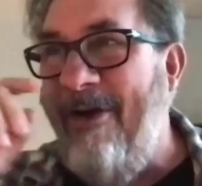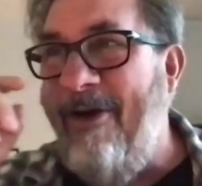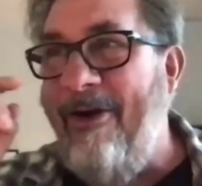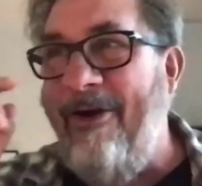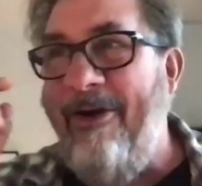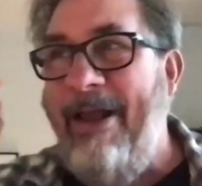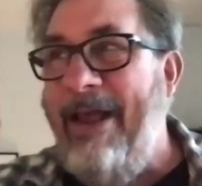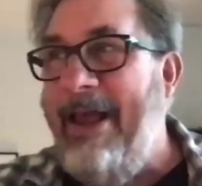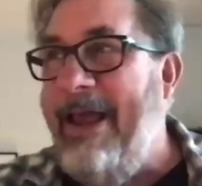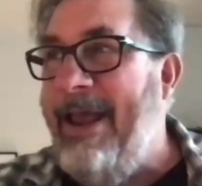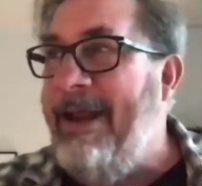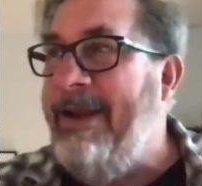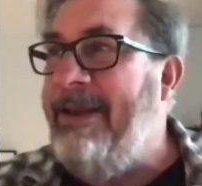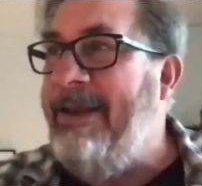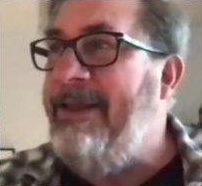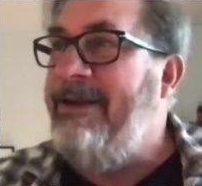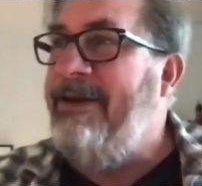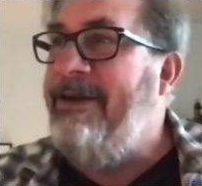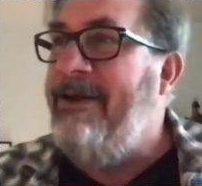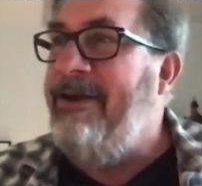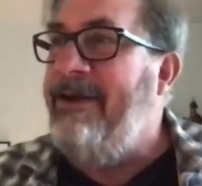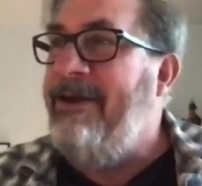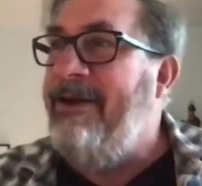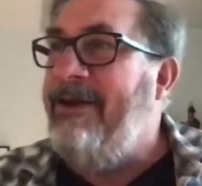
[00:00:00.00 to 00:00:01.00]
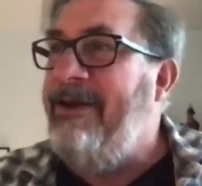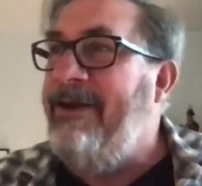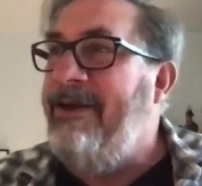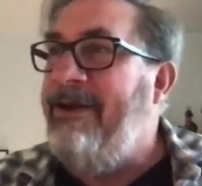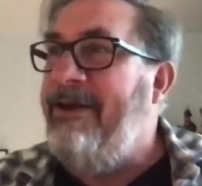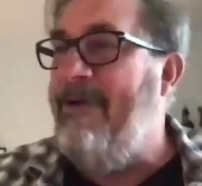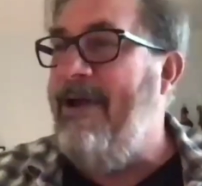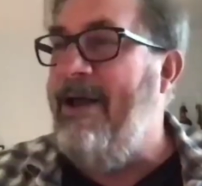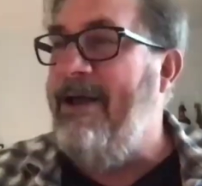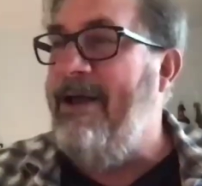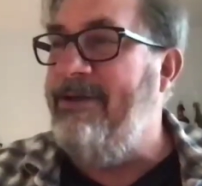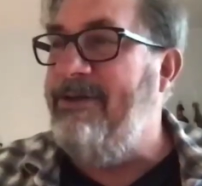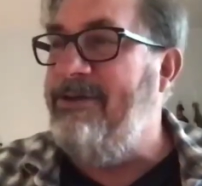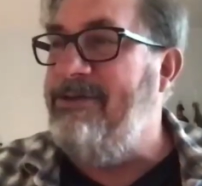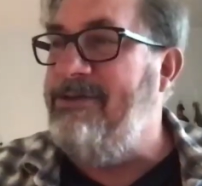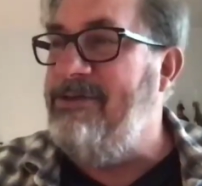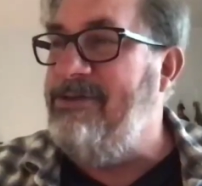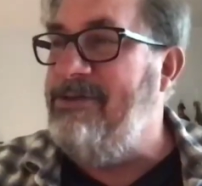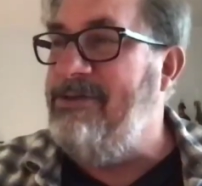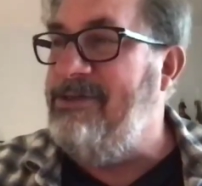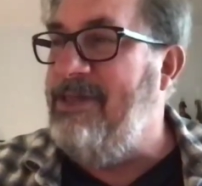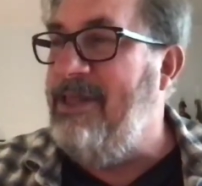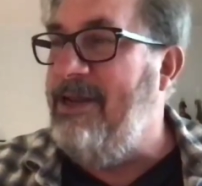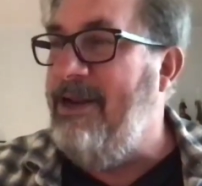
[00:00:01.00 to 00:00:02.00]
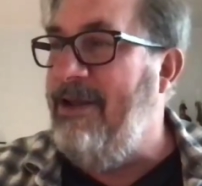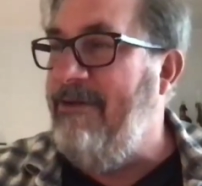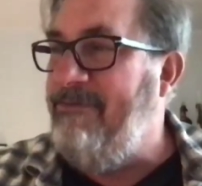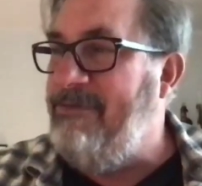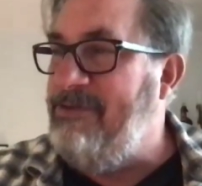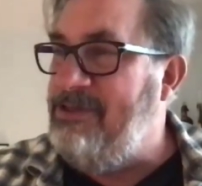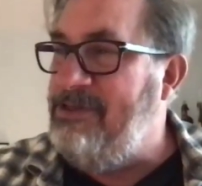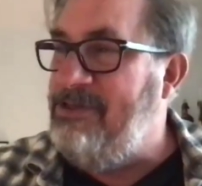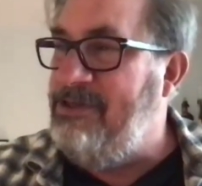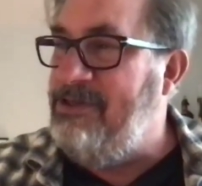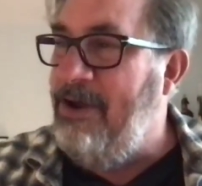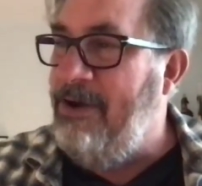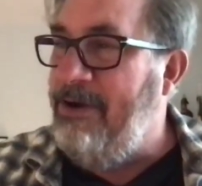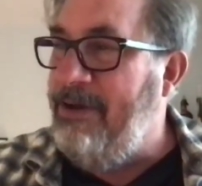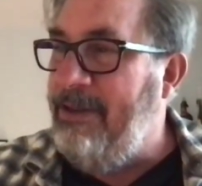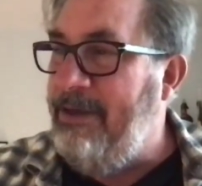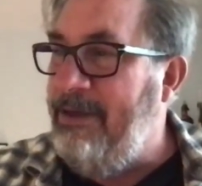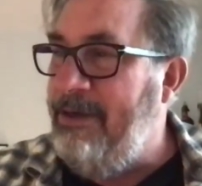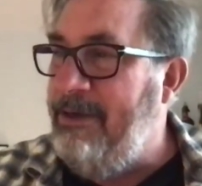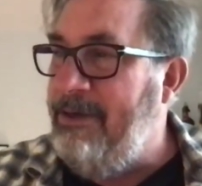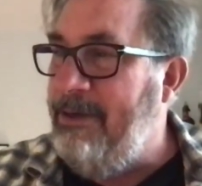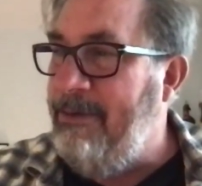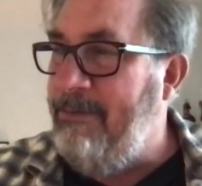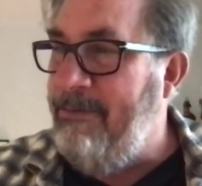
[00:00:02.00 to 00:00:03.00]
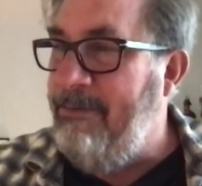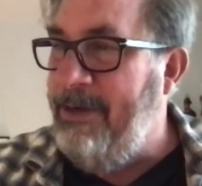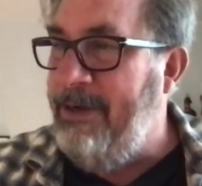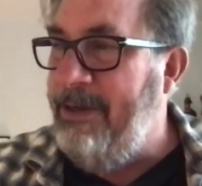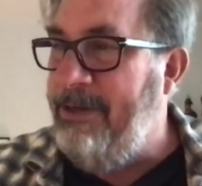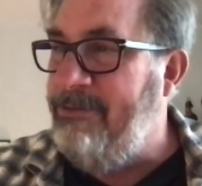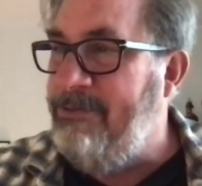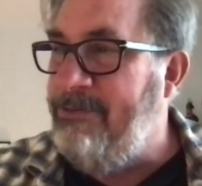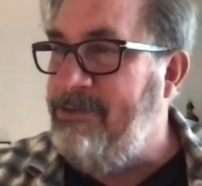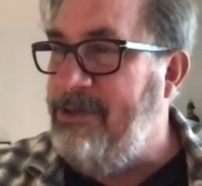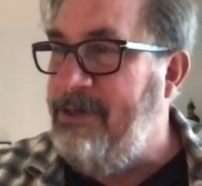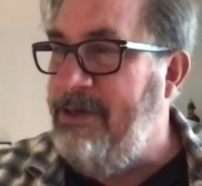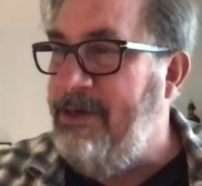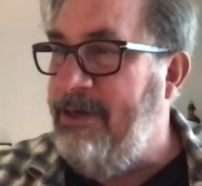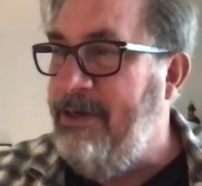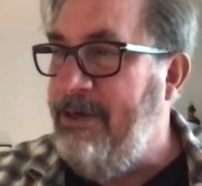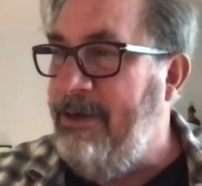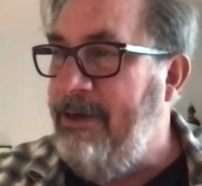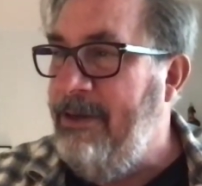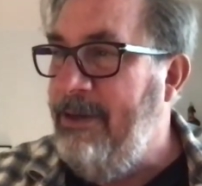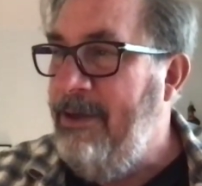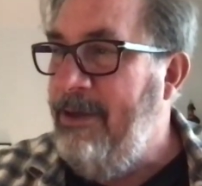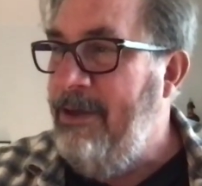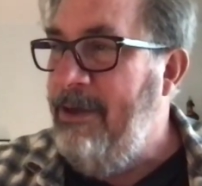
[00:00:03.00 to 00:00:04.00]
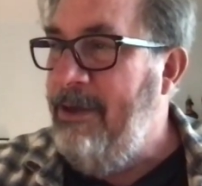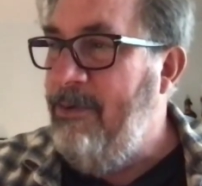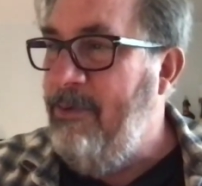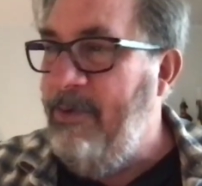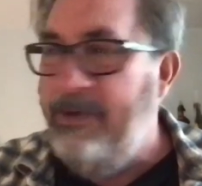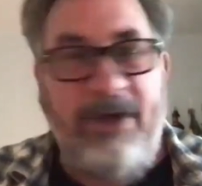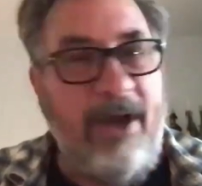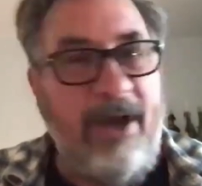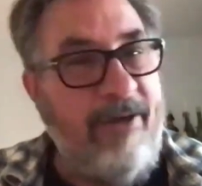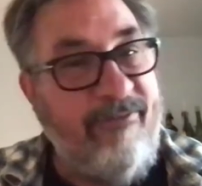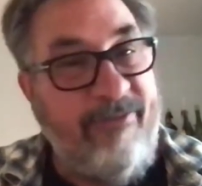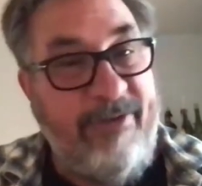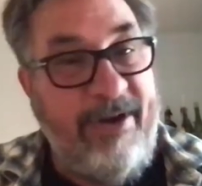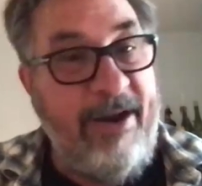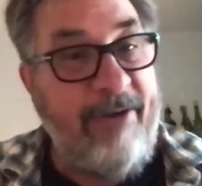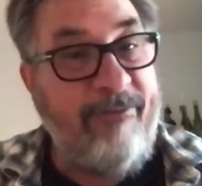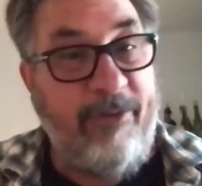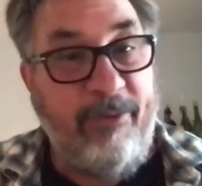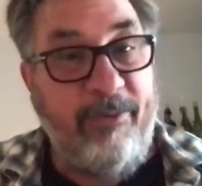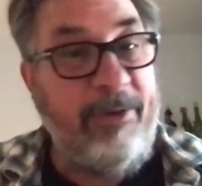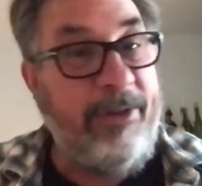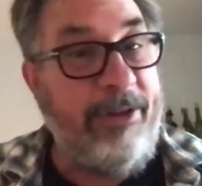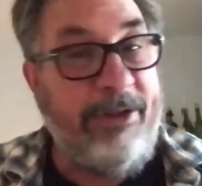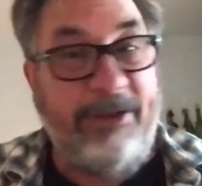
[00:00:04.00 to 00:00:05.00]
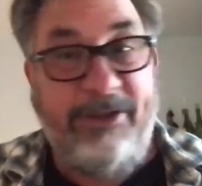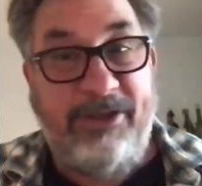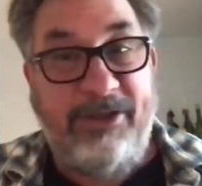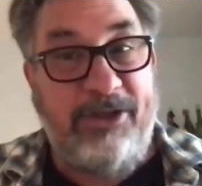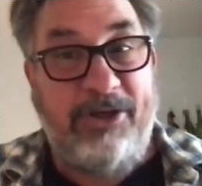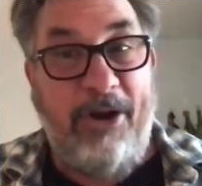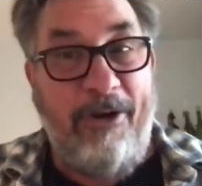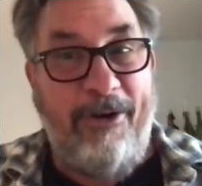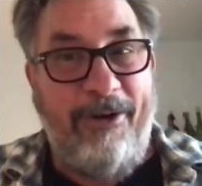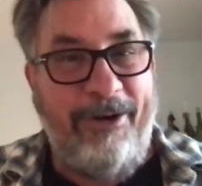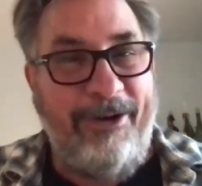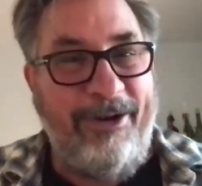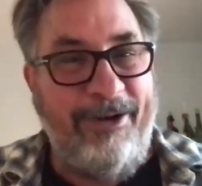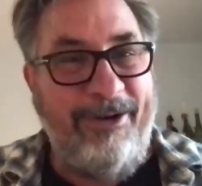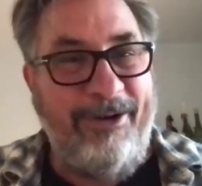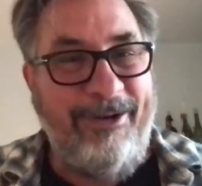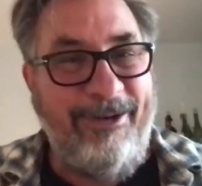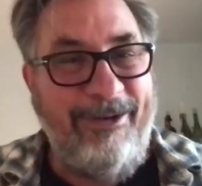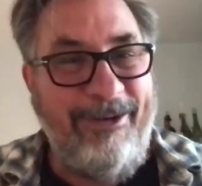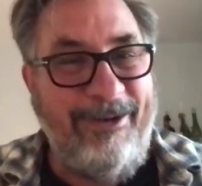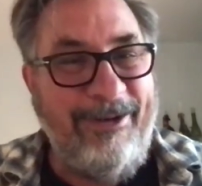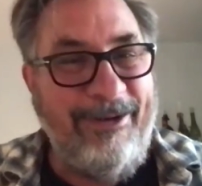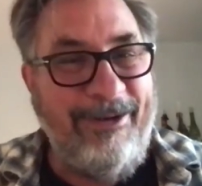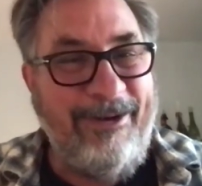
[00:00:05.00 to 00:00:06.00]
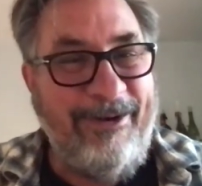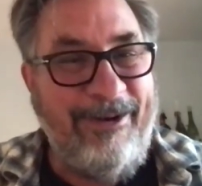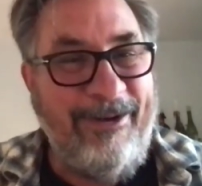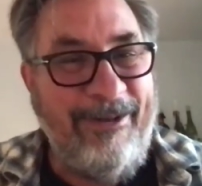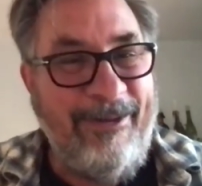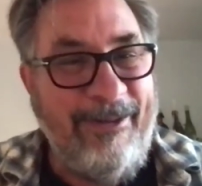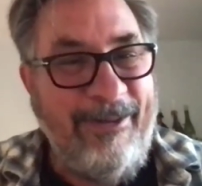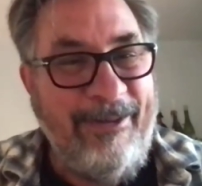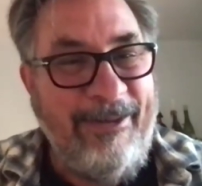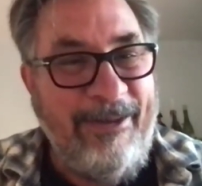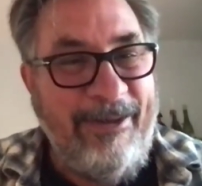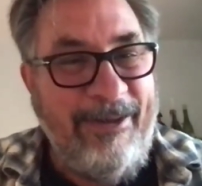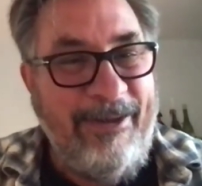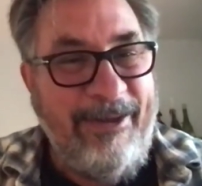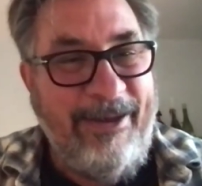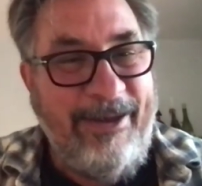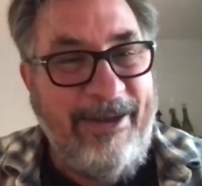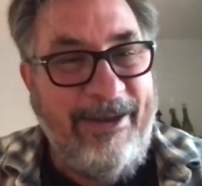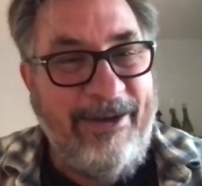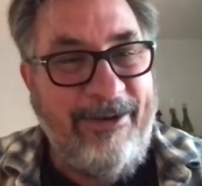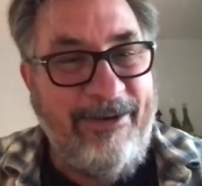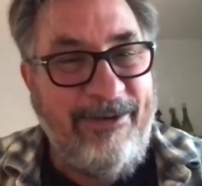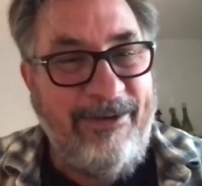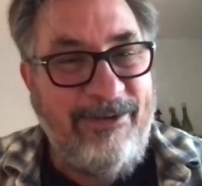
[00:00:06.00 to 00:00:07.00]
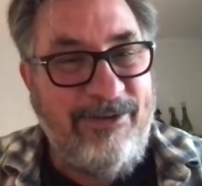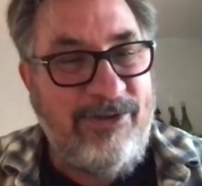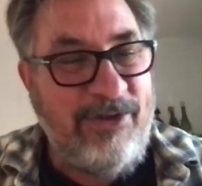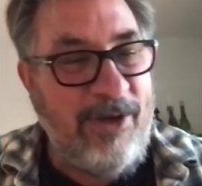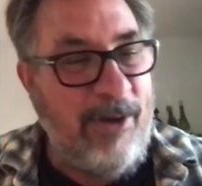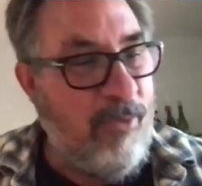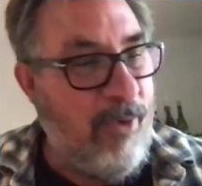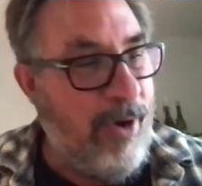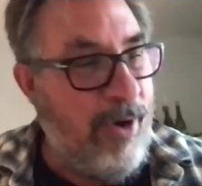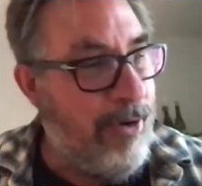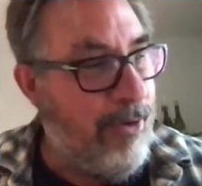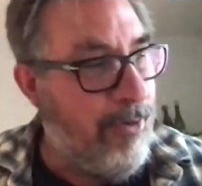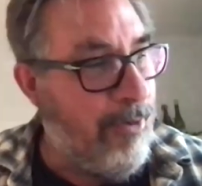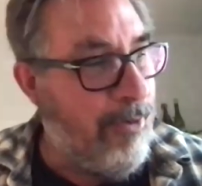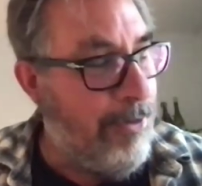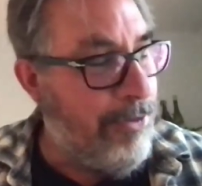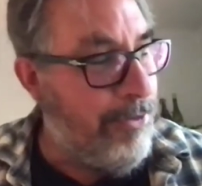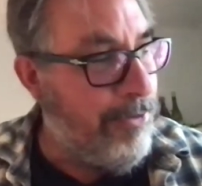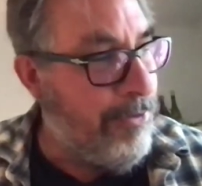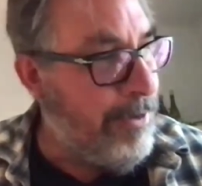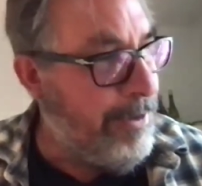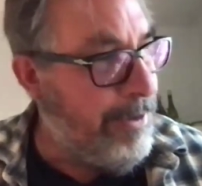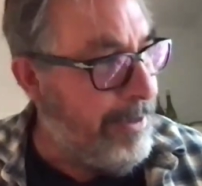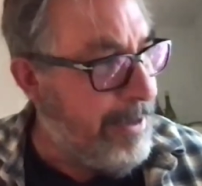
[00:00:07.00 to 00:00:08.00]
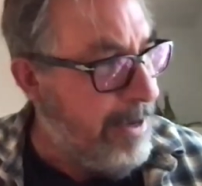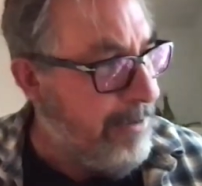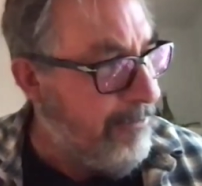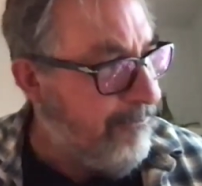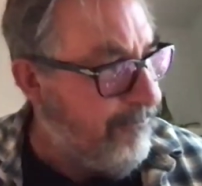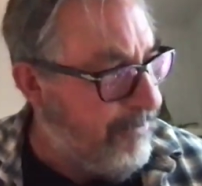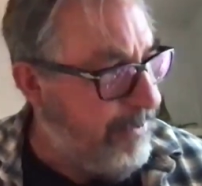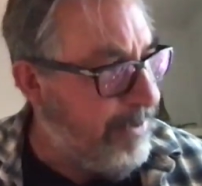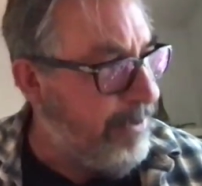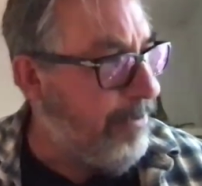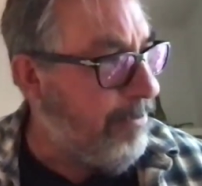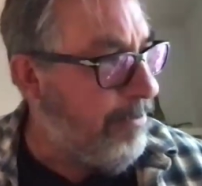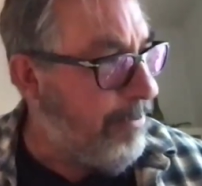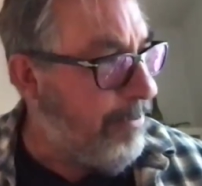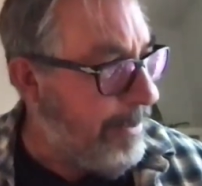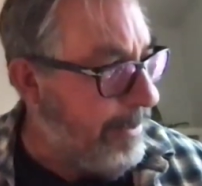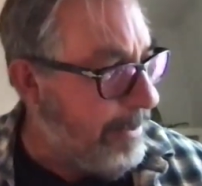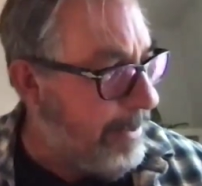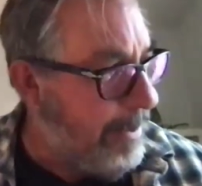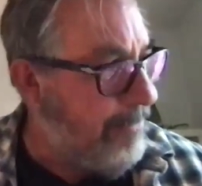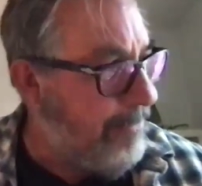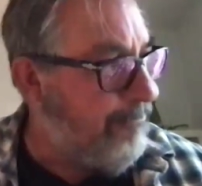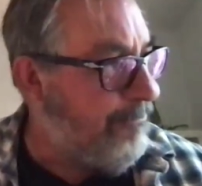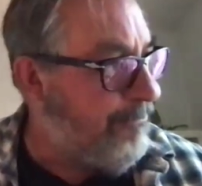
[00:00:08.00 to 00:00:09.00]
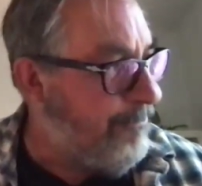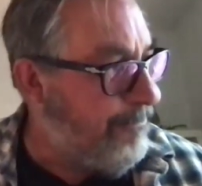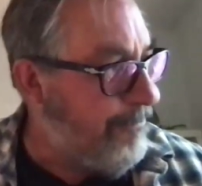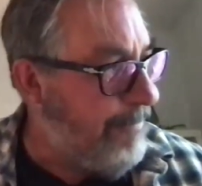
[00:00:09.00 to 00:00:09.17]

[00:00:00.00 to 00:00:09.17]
are any number of practices that I've studied and been interested in, which I've never really started in some way or other, and yet feel like I've